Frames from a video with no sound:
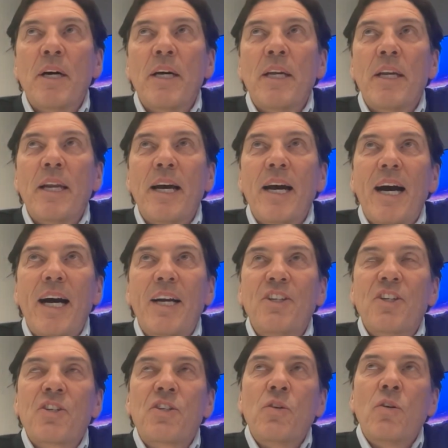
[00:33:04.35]
But
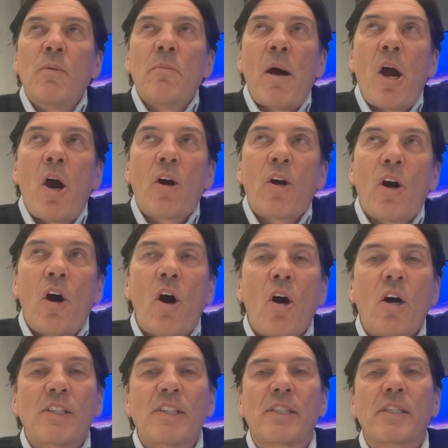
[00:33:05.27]
I just knew in my heart of
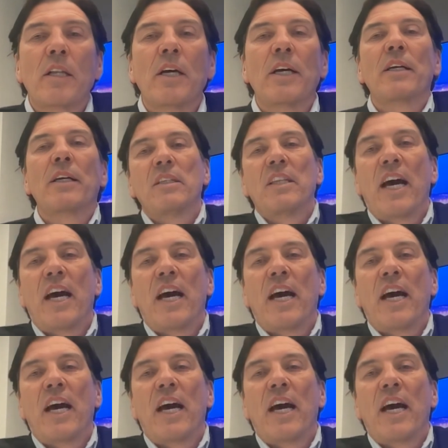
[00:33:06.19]
hearts like